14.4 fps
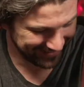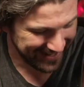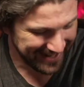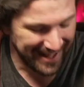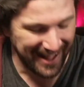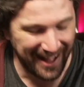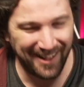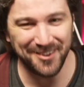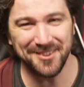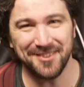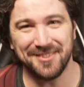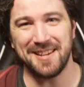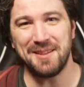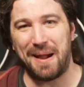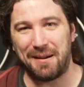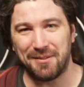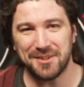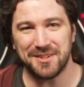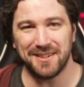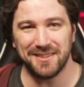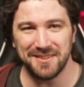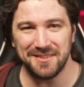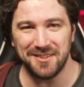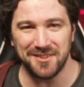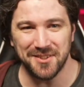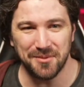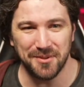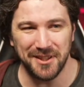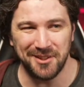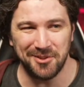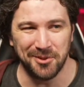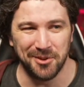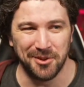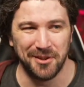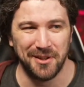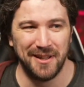I also think PowerShell is also really cool.